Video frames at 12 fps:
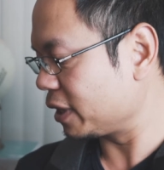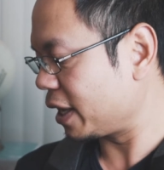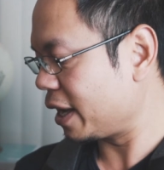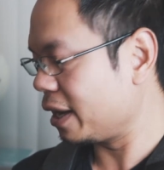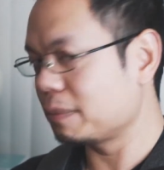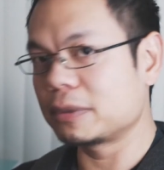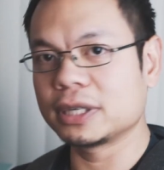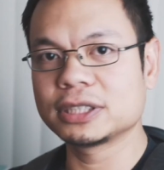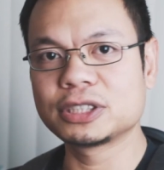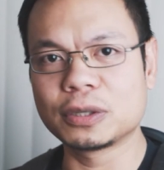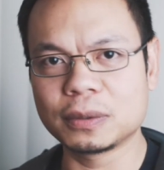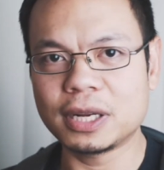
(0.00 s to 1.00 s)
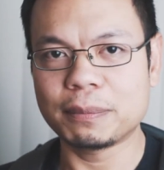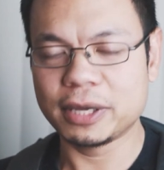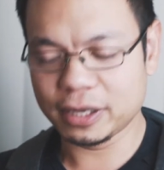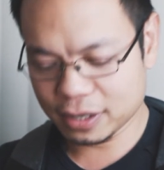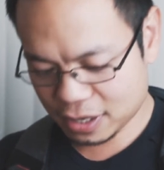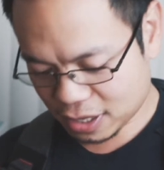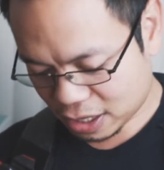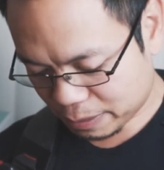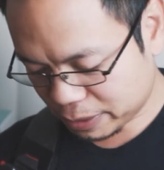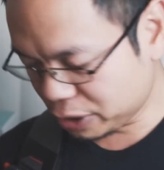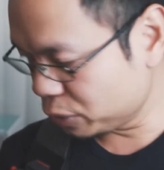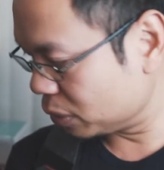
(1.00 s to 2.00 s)
the camera. So let me
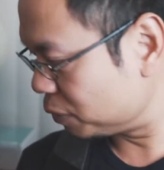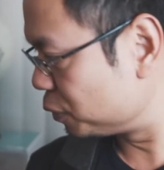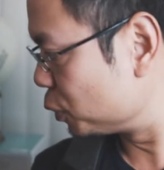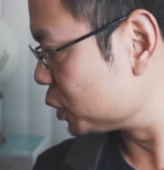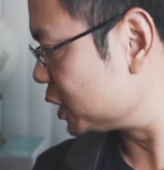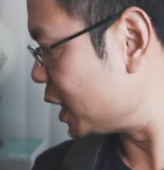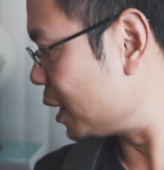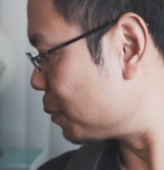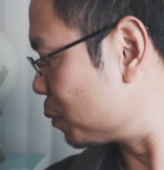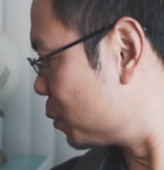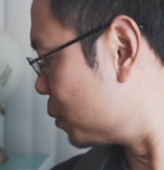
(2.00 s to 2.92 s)
do a full setup